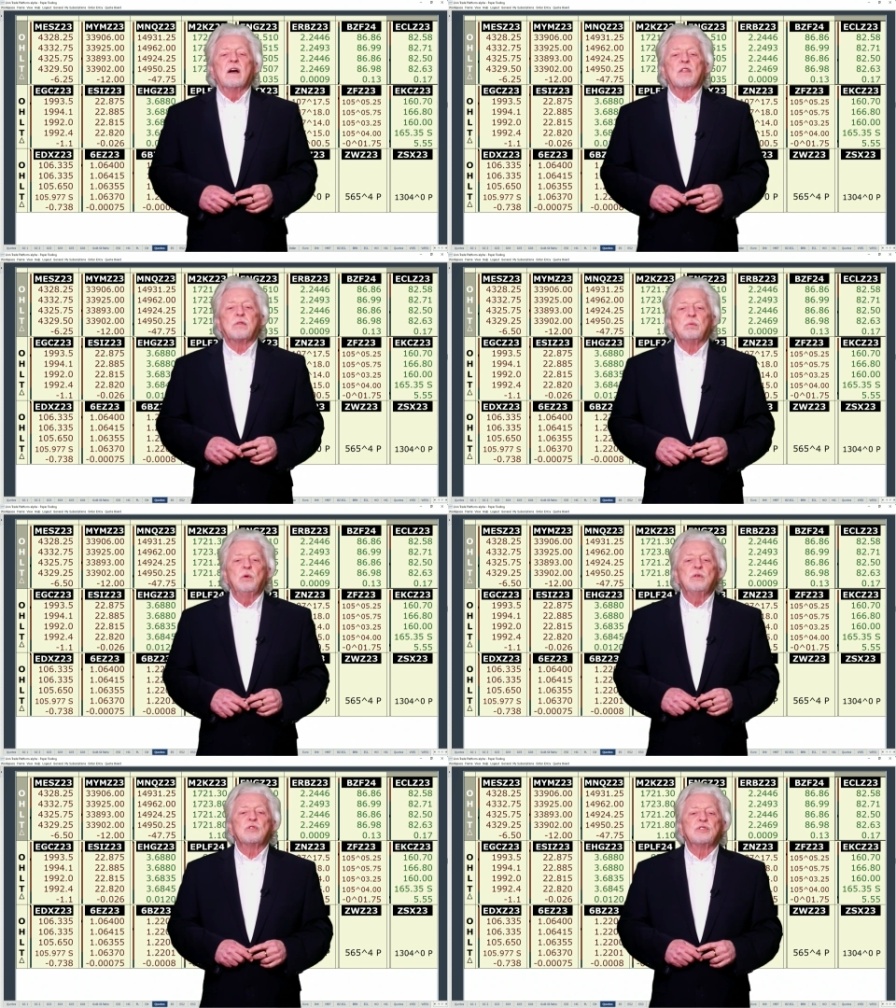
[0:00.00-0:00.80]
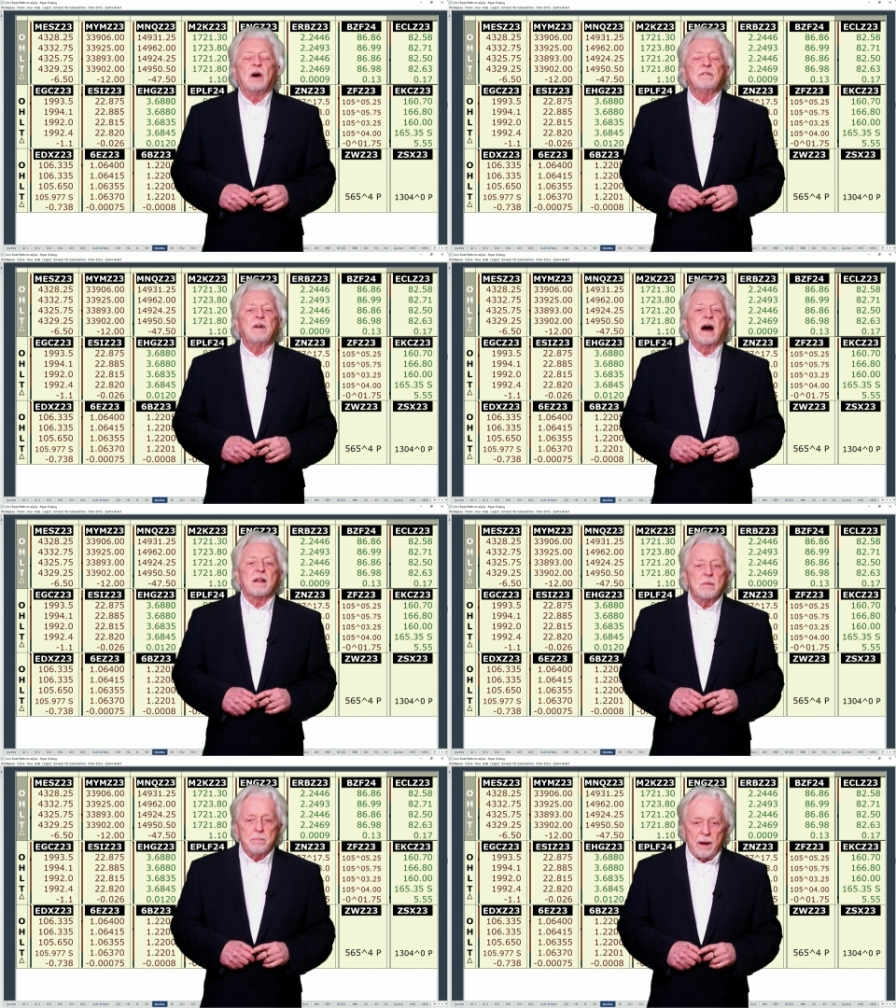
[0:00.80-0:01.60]
threw yourself out of
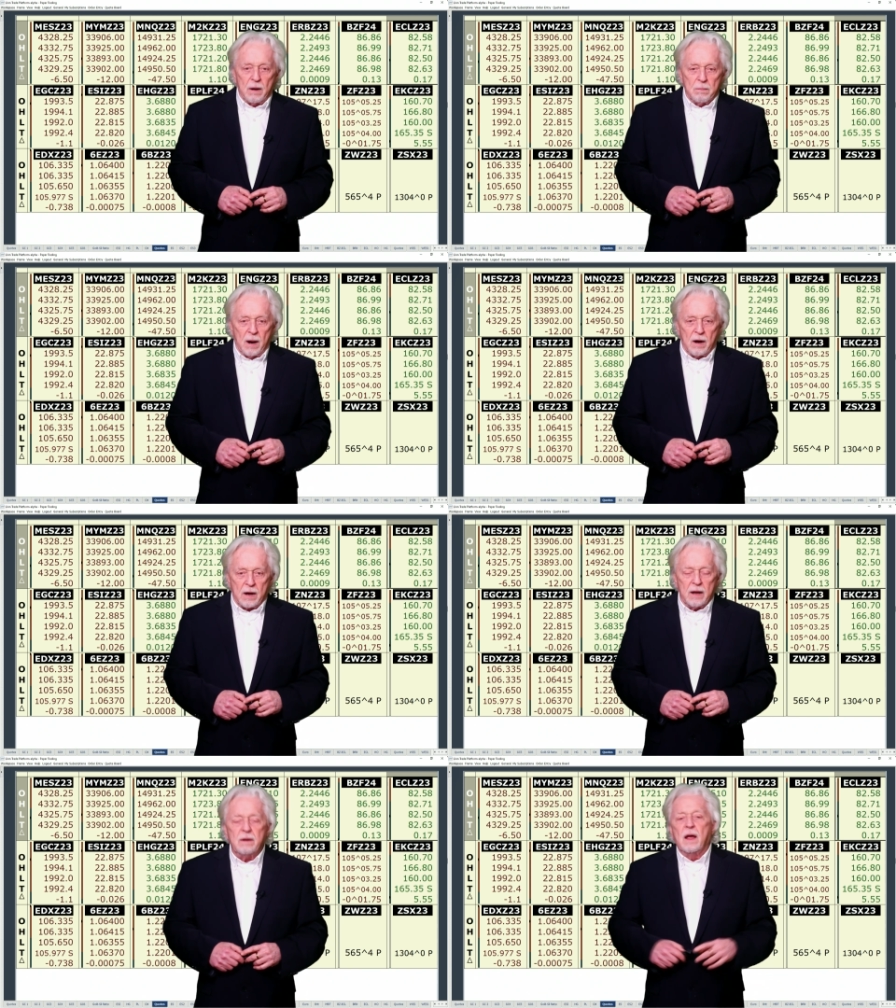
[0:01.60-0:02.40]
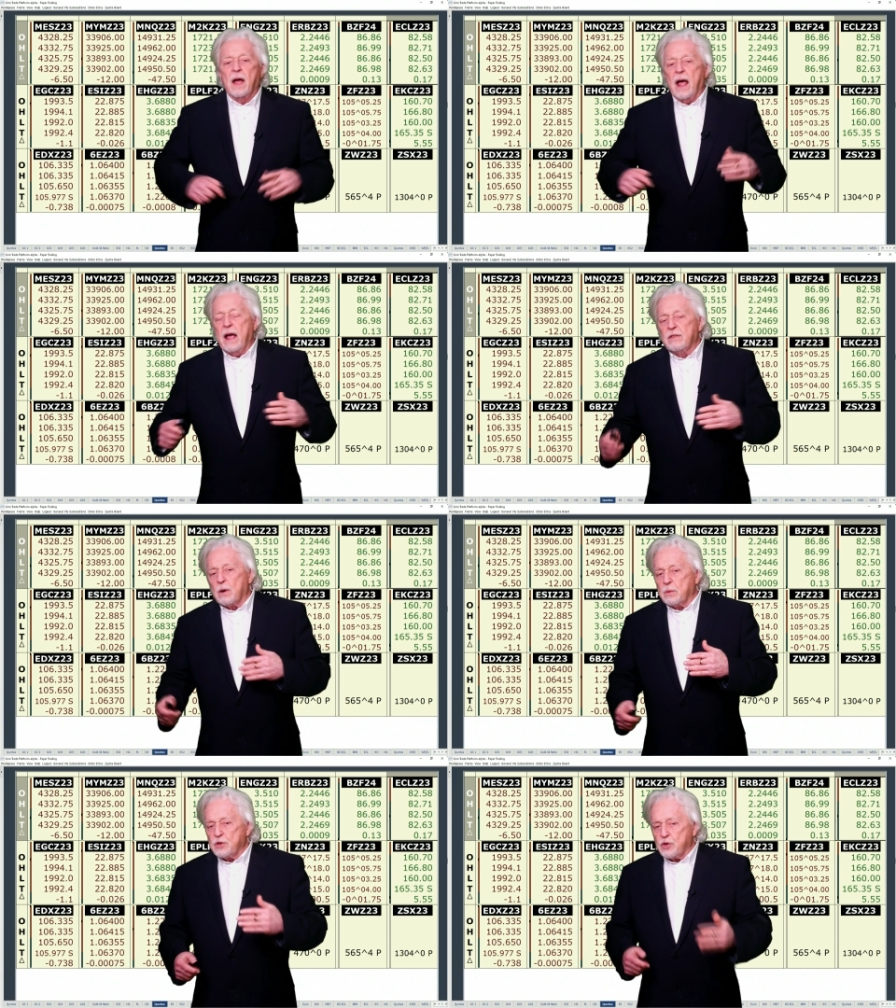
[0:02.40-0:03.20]
the bear market and there
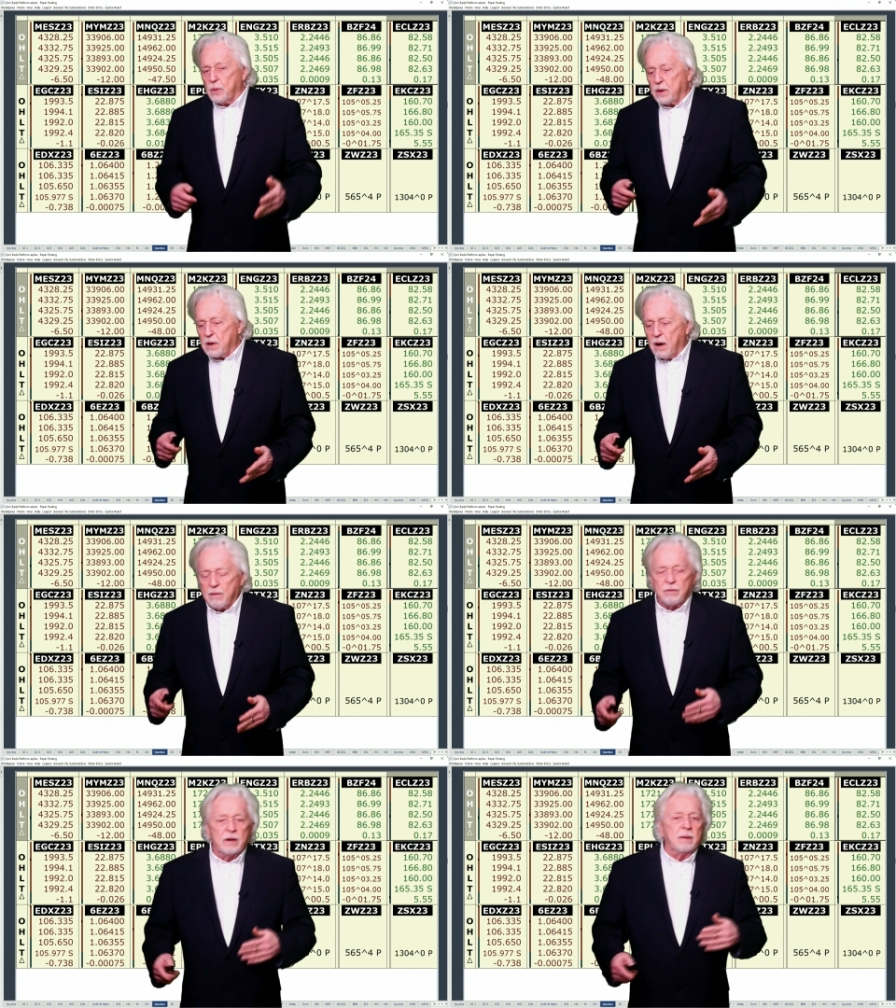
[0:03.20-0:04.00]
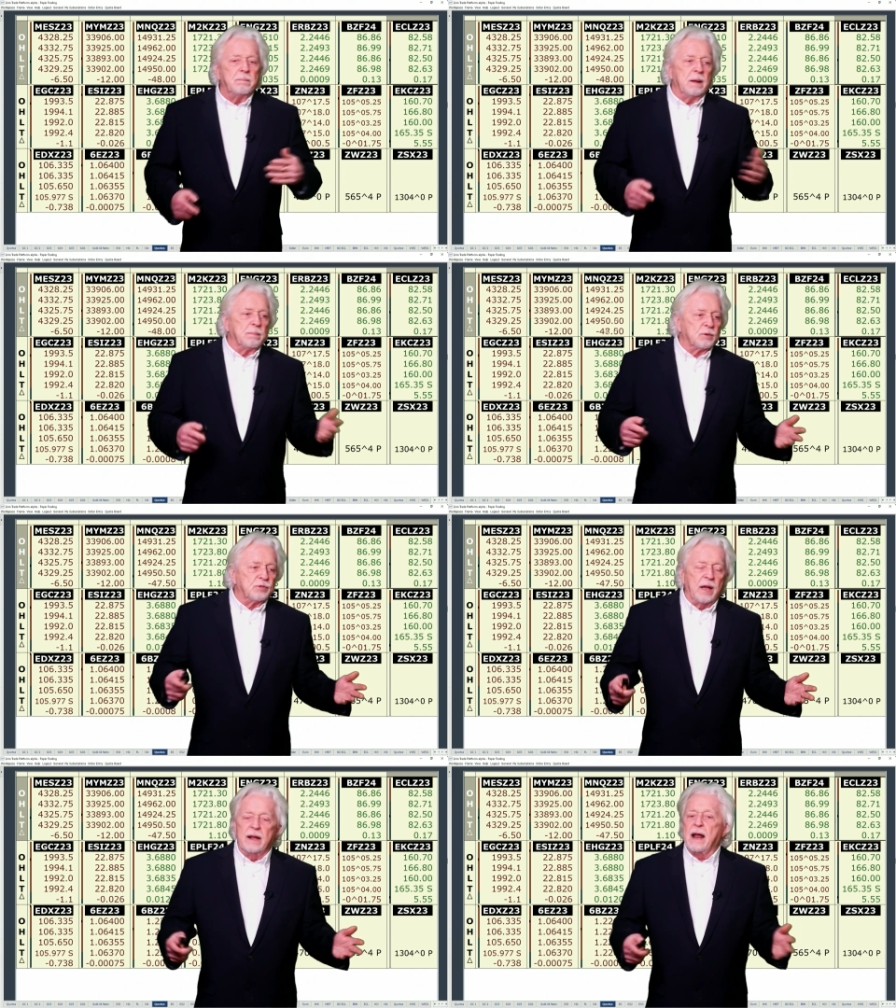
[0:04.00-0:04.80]
was short covering people
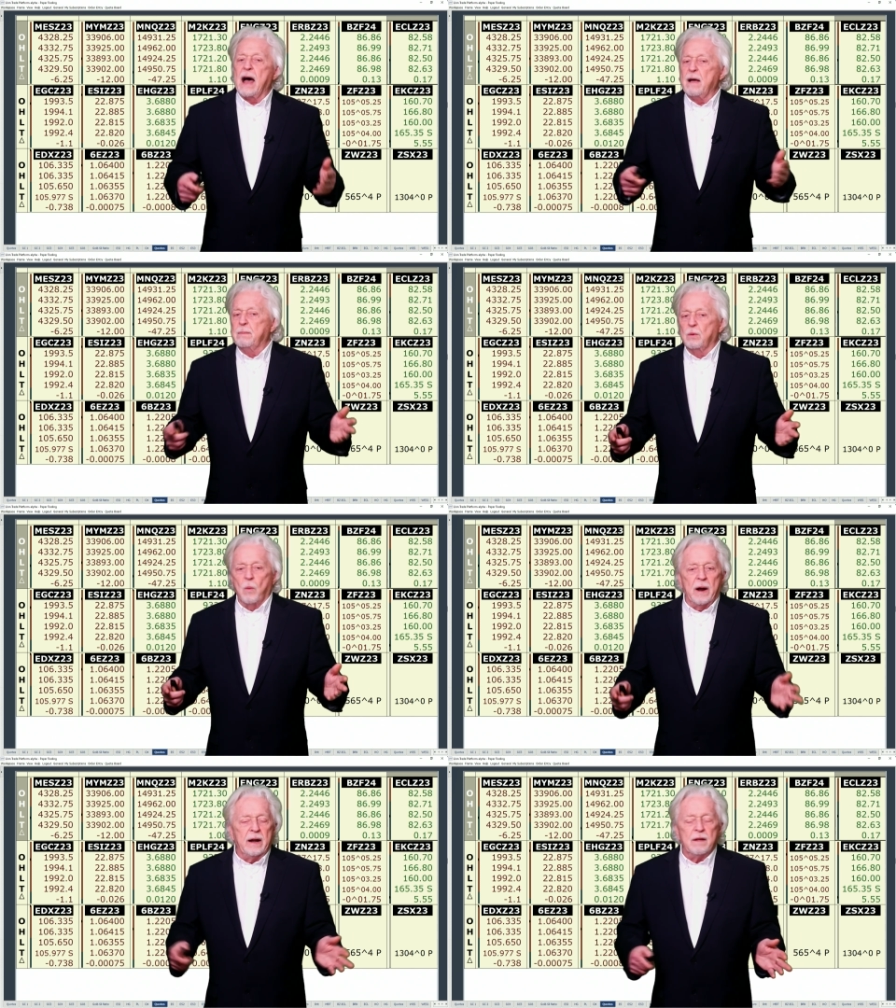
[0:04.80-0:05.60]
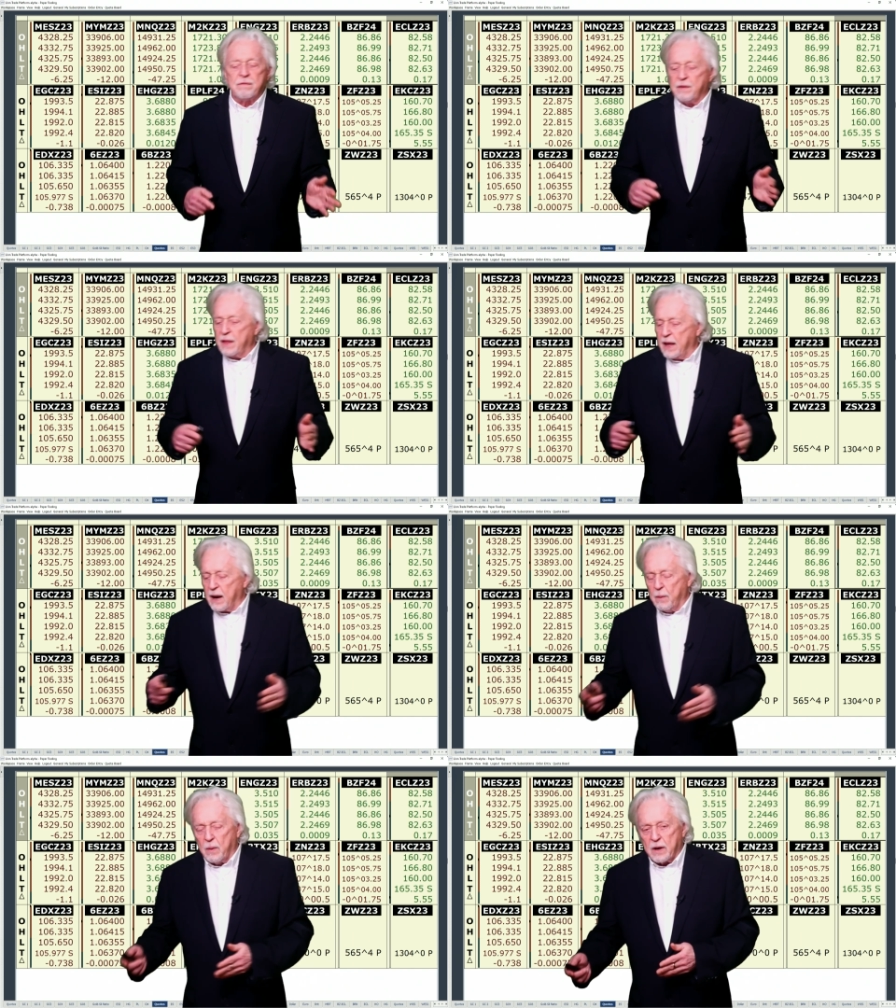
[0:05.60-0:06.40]
saying i've been waiting for that i
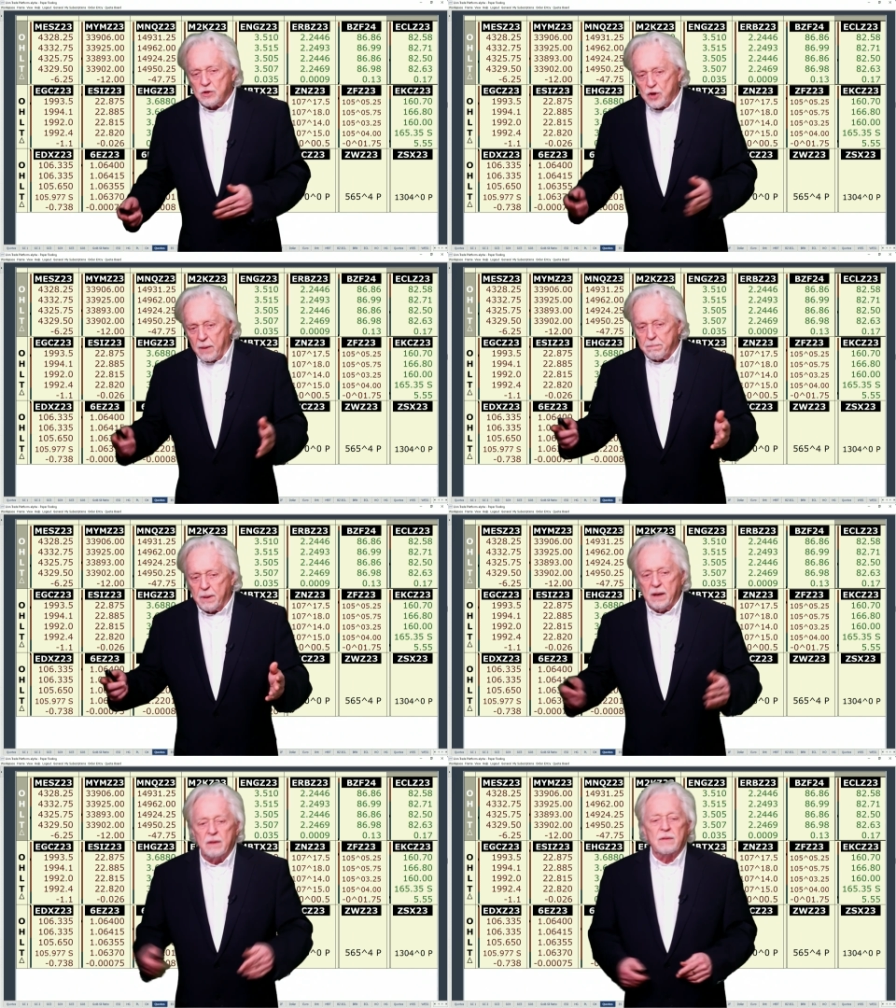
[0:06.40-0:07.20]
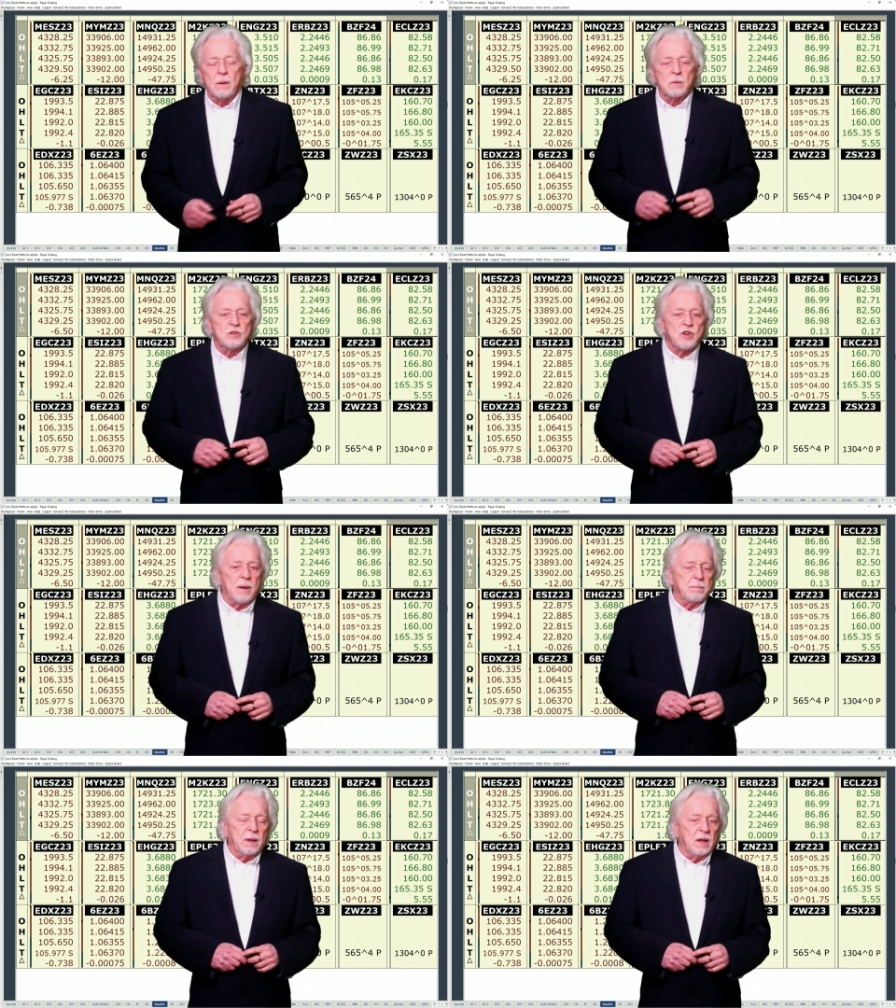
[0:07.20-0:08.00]
want to jump in they were
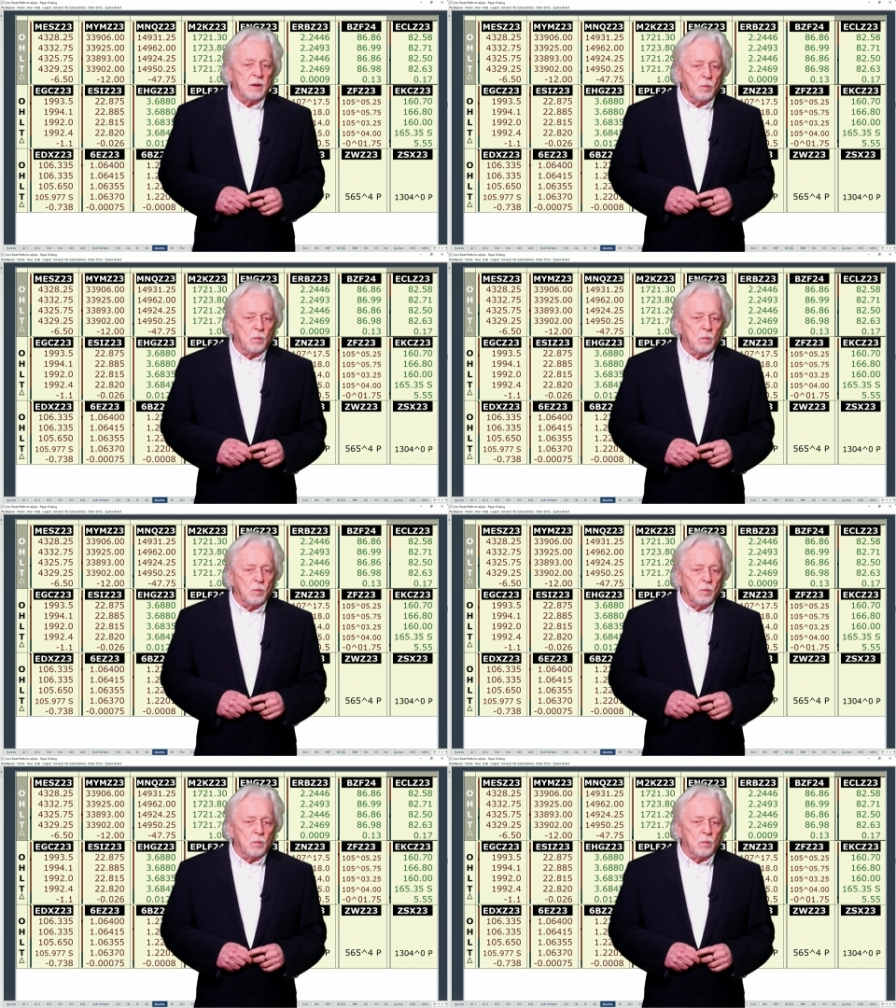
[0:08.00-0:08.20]
jumping in